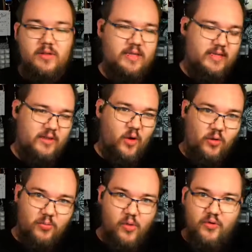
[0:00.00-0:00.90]
the
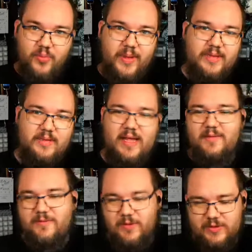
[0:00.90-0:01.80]
whole movement
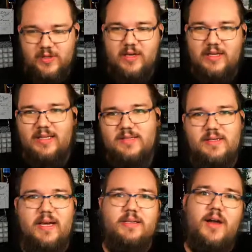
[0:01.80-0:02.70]
that first started at the
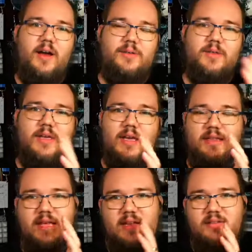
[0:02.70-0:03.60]
Sky Talks,
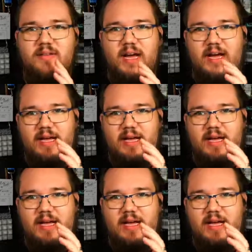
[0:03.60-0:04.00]
then